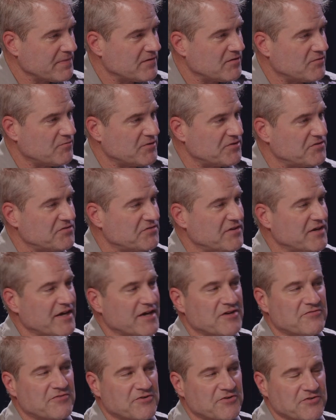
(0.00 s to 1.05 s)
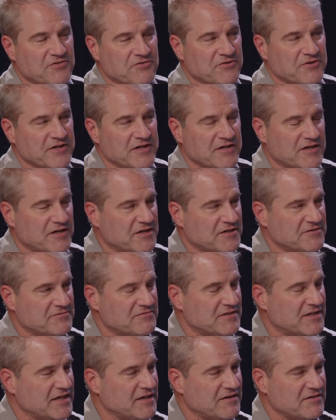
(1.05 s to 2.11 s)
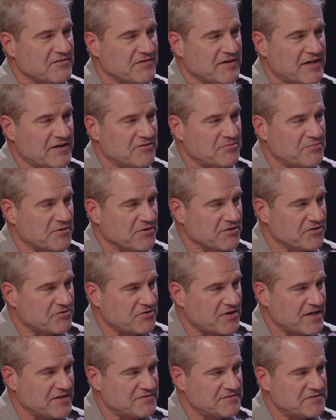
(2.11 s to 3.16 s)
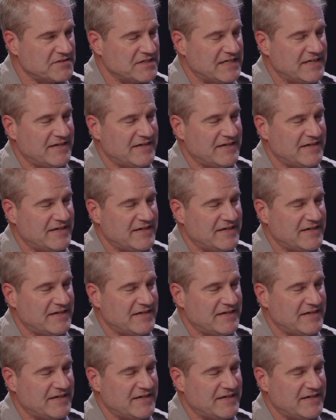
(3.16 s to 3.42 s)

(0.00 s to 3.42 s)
which is the anniversary of Lincoln's Gettysburg Address.